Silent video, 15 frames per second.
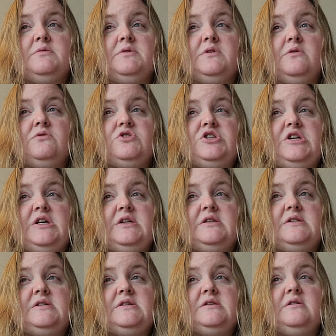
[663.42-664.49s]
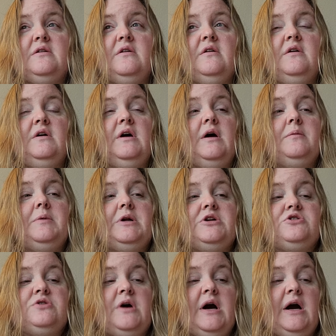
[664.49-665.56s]
with no cheats. I'm gonna
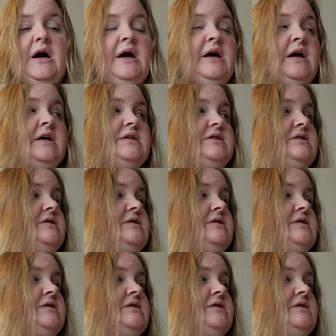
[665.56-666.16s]
try. I got